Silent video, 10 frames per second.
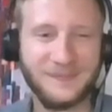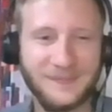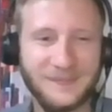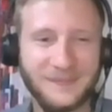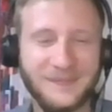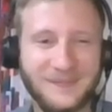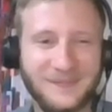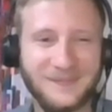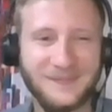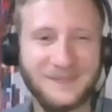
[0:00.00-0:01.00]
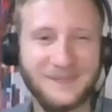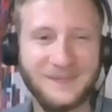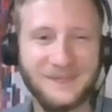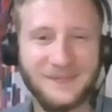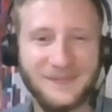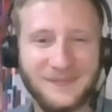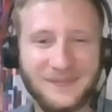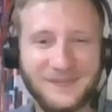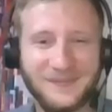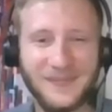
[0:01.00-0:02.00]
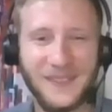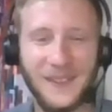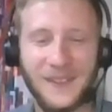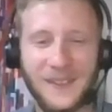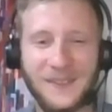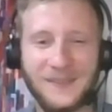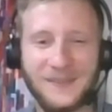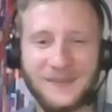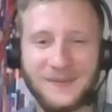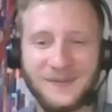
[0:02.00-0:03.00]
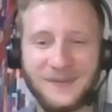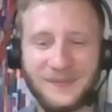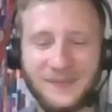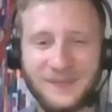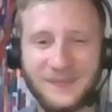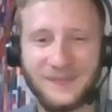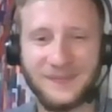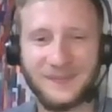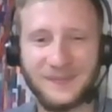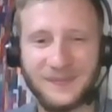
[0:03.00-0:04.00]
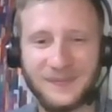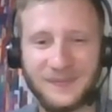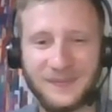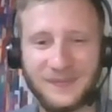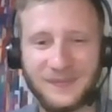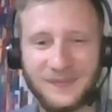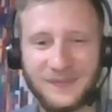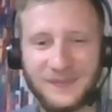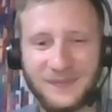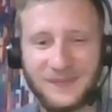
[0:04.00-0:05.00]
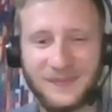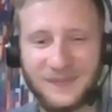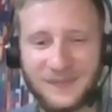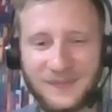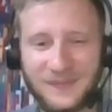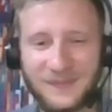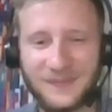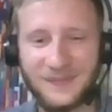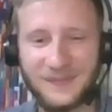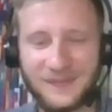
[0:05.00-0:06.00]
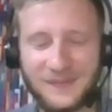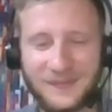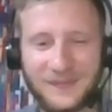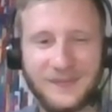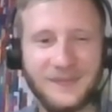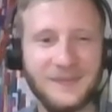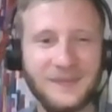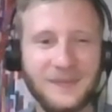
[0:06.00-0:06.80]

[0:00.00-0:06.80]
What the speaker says: No words are spoken by the person on screen.